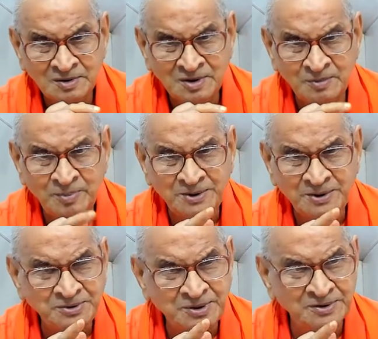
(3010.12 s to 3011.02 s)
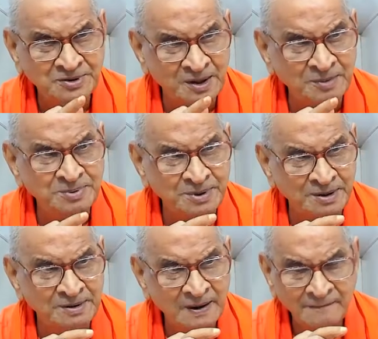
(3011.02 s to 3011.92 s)
The best
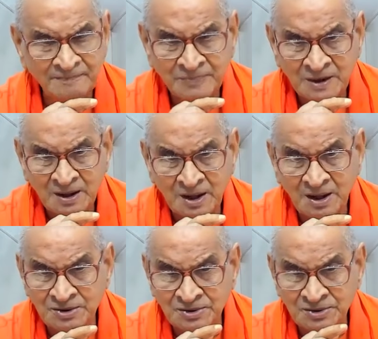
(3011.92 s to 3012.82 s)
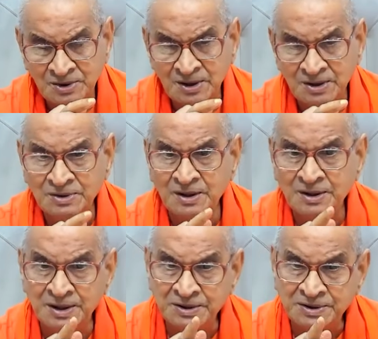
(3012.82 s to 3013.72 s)
description is in the
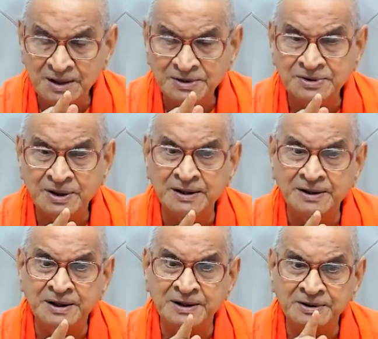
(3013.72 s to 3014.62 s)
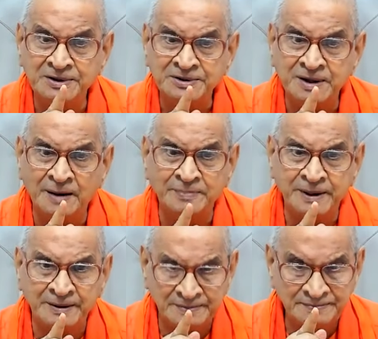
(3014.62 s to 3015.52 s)
Gita 13th
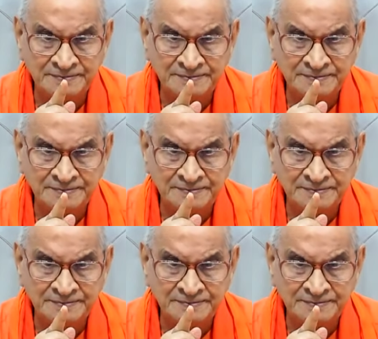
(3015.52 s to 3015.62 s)
chapter.